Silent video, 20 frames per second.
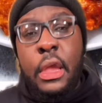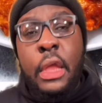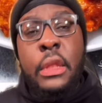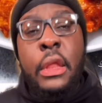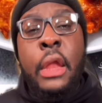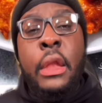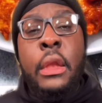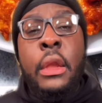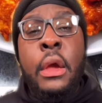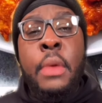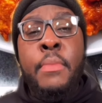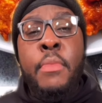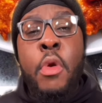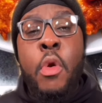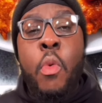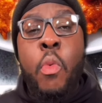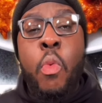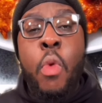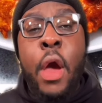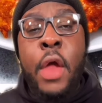And at
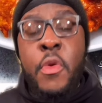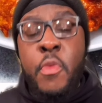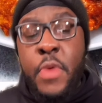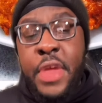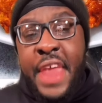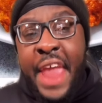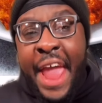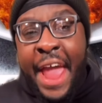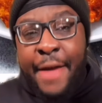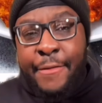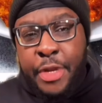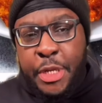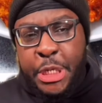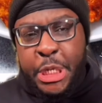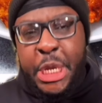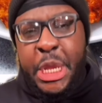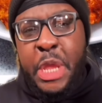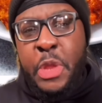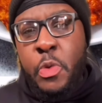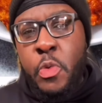number one, we have
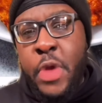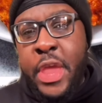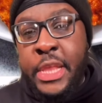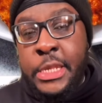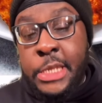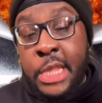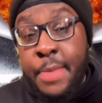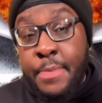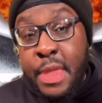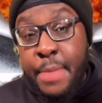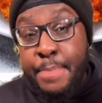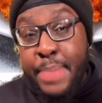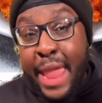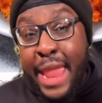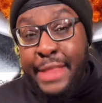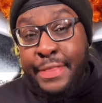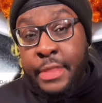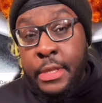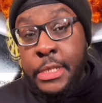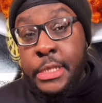chicken wings. Let me
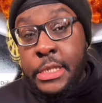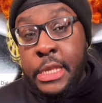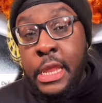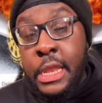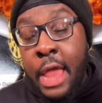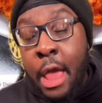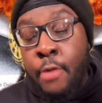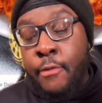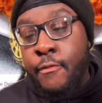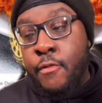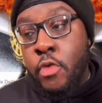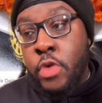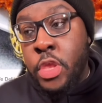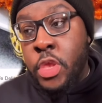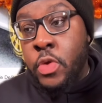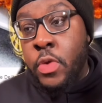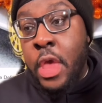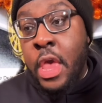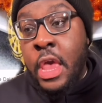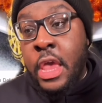paint the scene out for
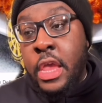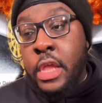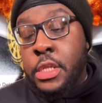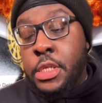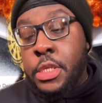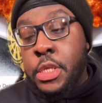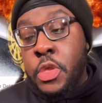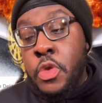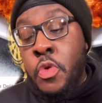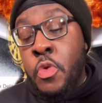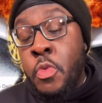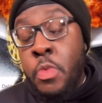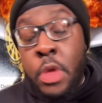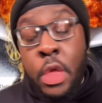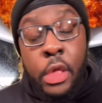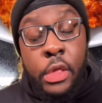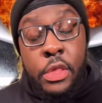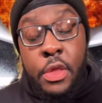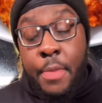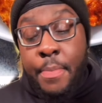you. It's you,
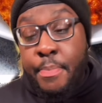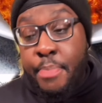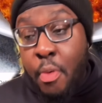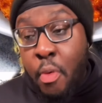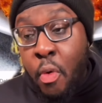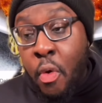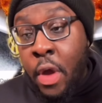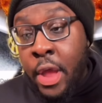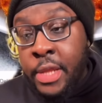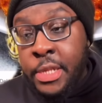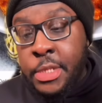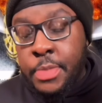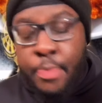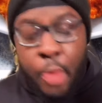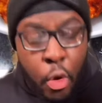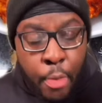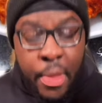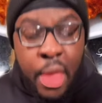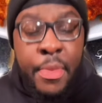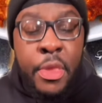your boys,
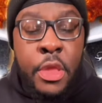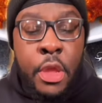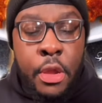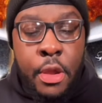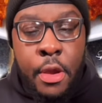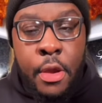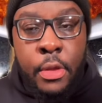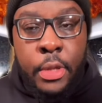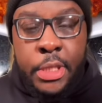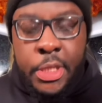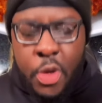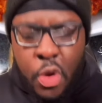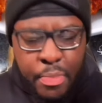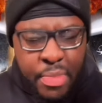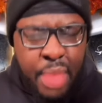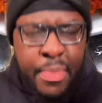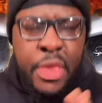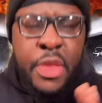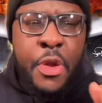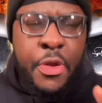or maybe your girls, or
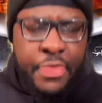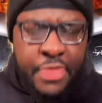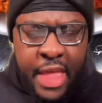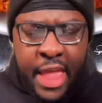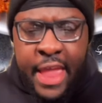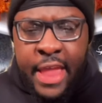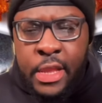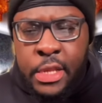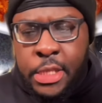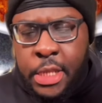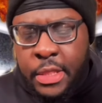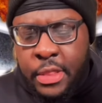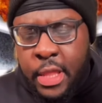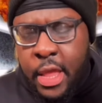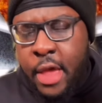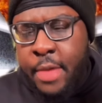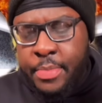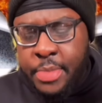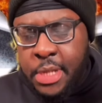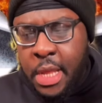maybe your theys and
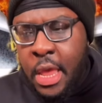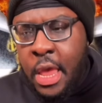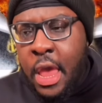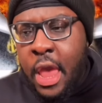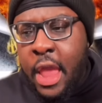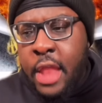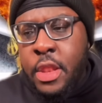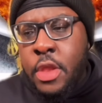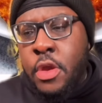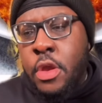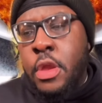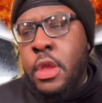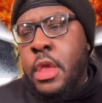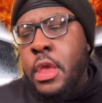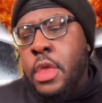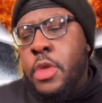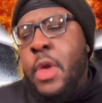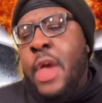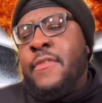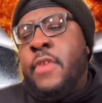thems, and you
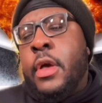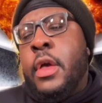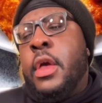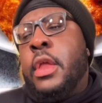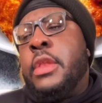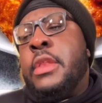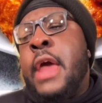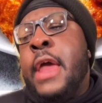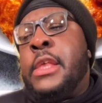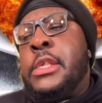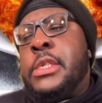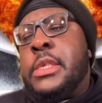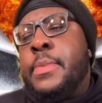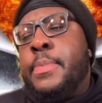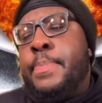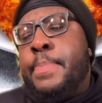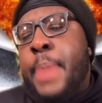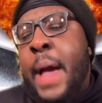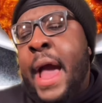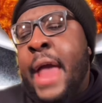have a nice
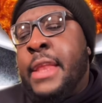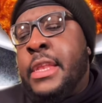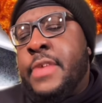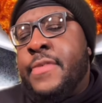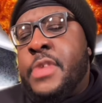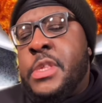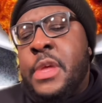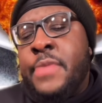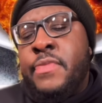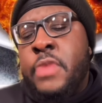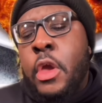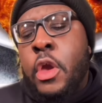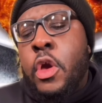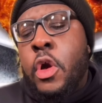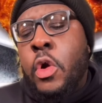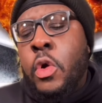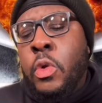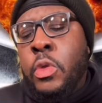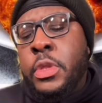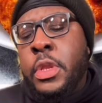pint of something
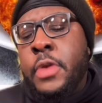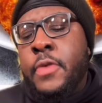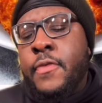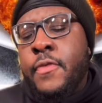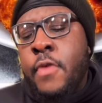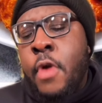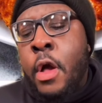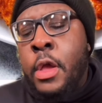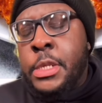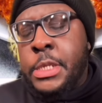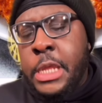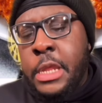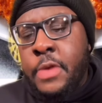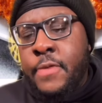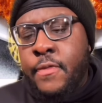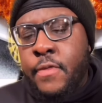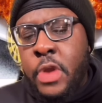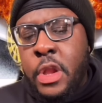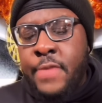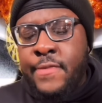cold and frosty
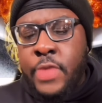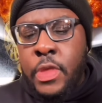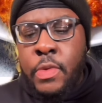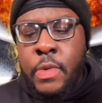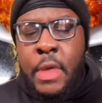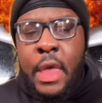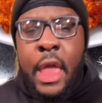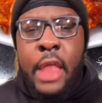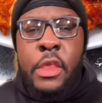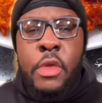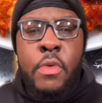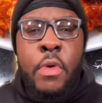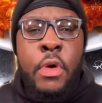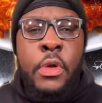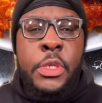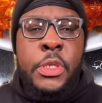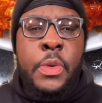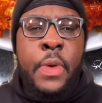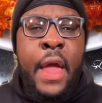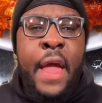in front of you, and you
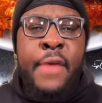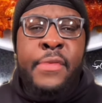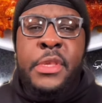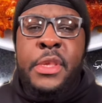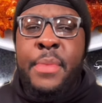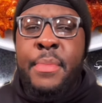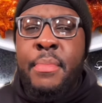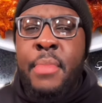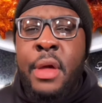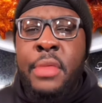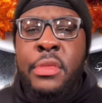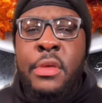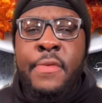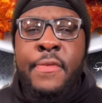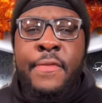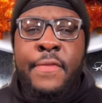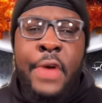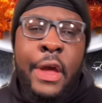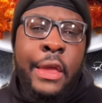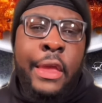also have some
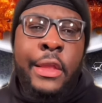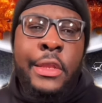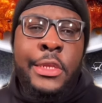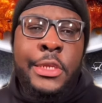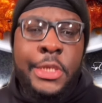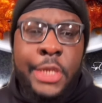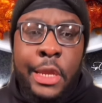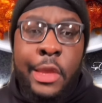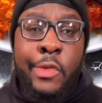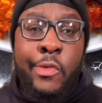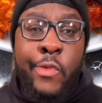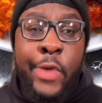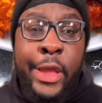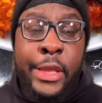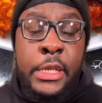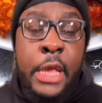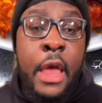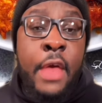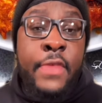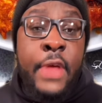motherfucking chicken
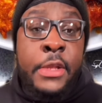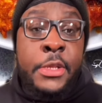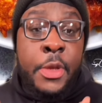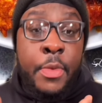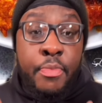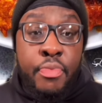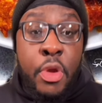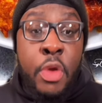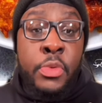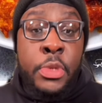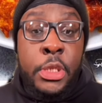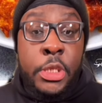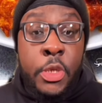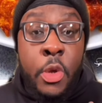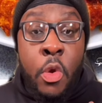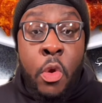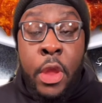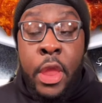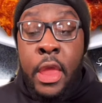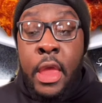wings. That's a bro
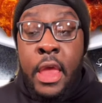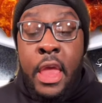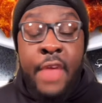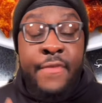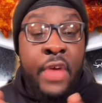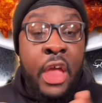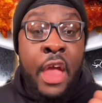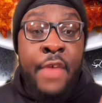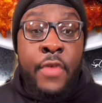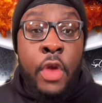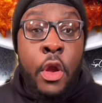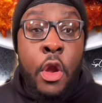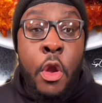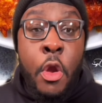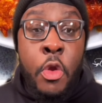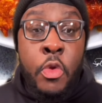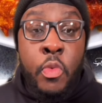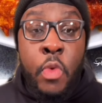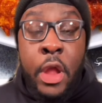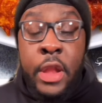story if I ever
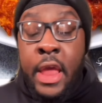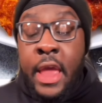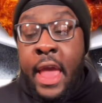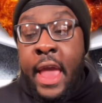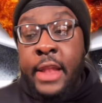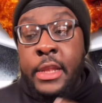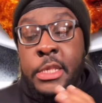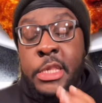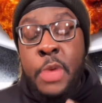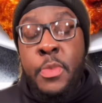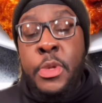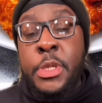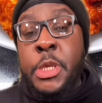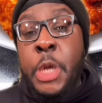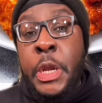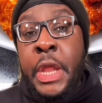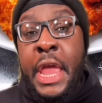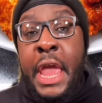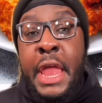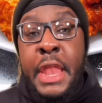heard one, and
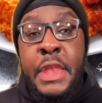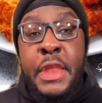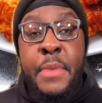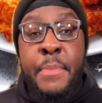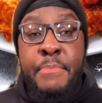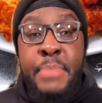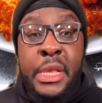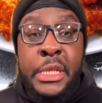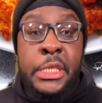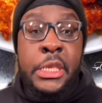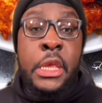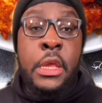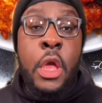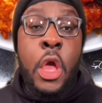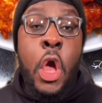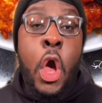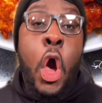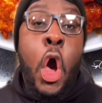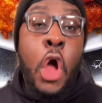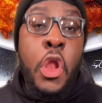someone's gonna end up
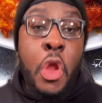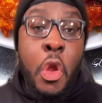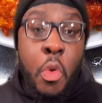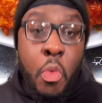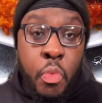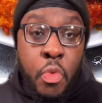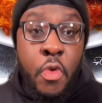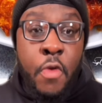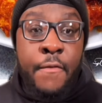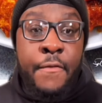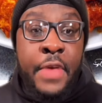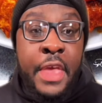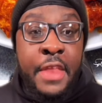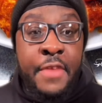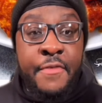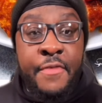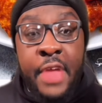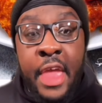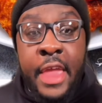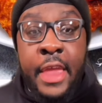missing on a roof
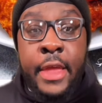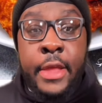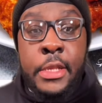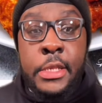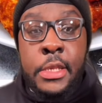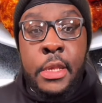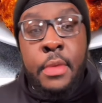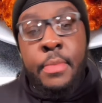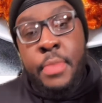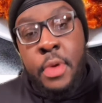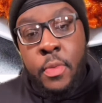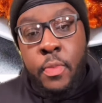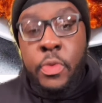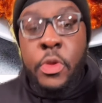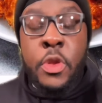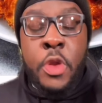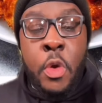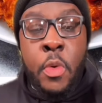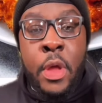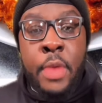in Vegas. But
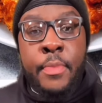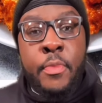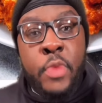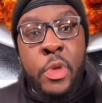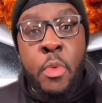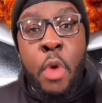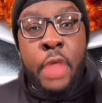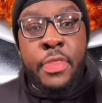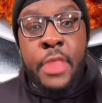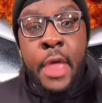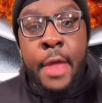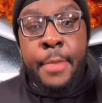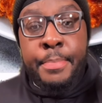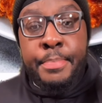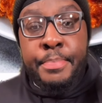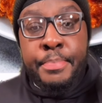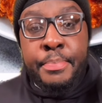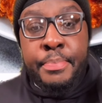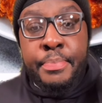you know what? We want that.